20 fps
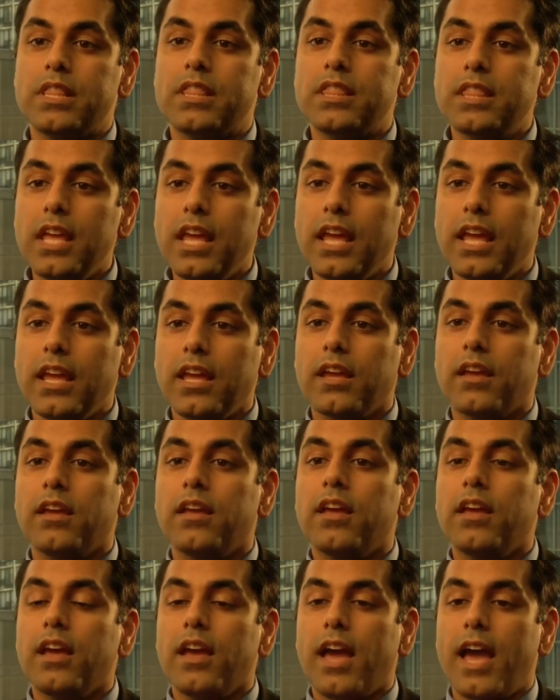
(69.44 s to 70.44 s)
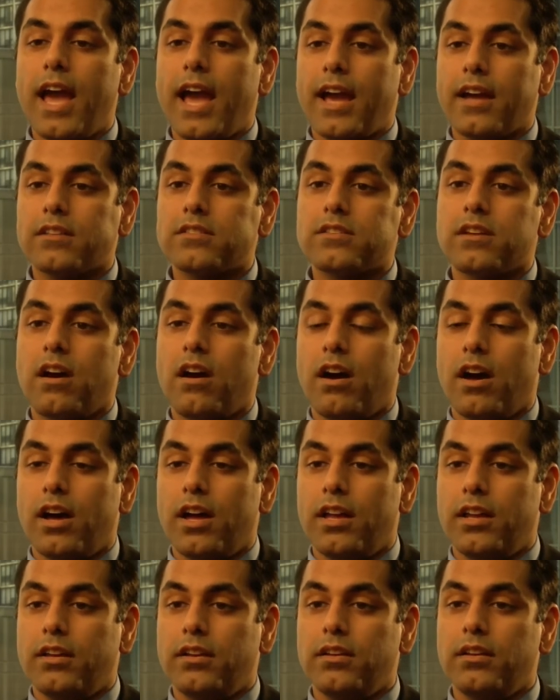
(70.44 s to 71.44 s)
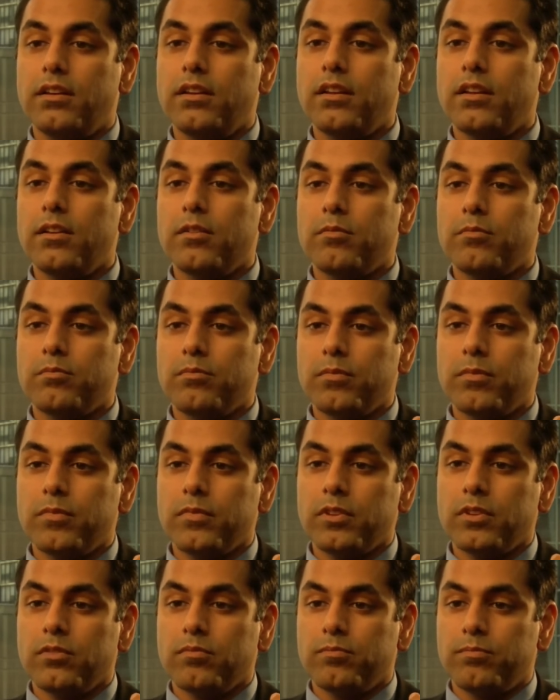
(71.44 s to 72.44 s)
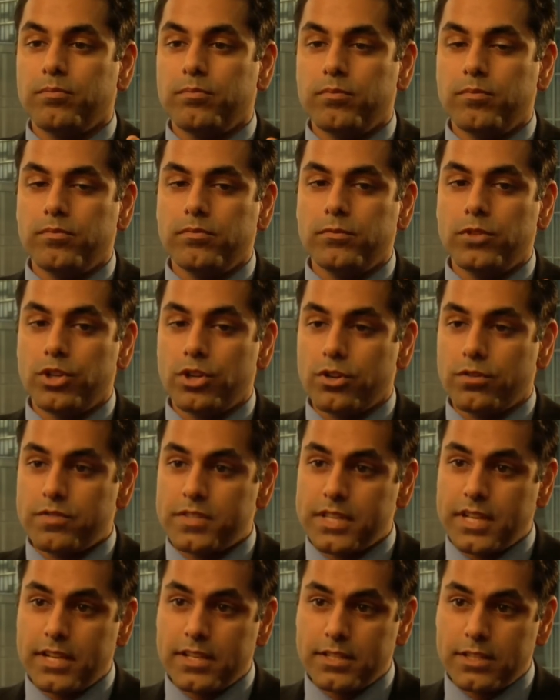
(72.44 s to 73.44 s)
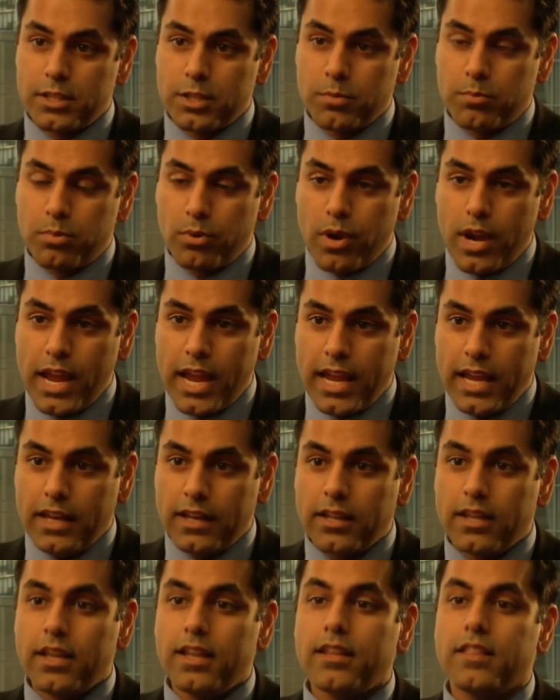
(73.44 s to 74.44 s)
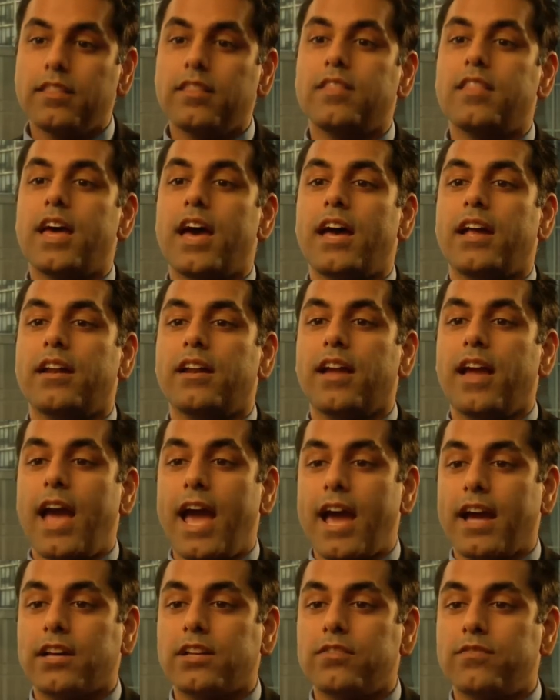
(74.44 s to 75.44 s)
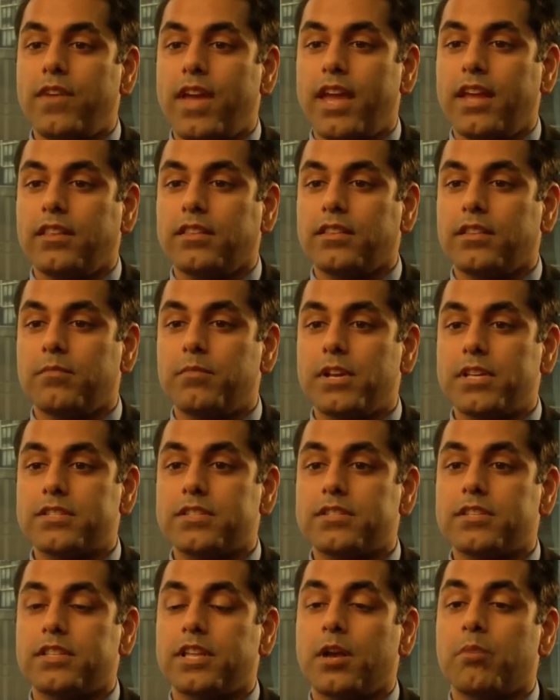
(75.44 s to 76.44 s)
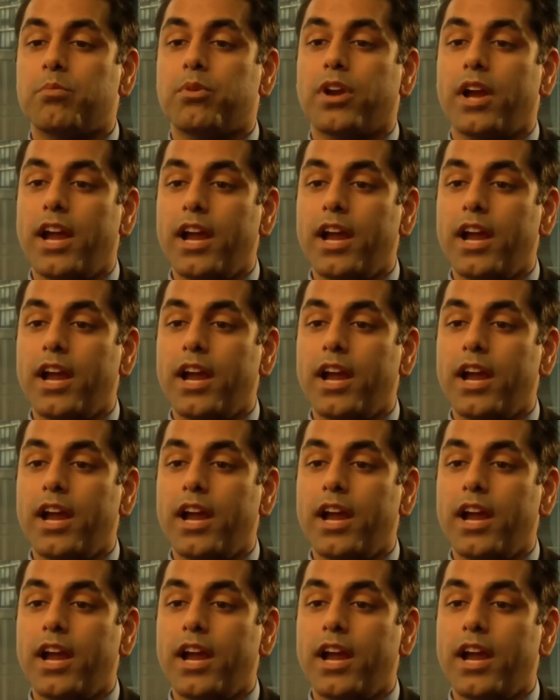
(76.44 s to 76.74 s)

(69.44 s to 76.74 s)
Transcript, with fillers: think acts on nerve cells in the brain that activate the muscles in the upper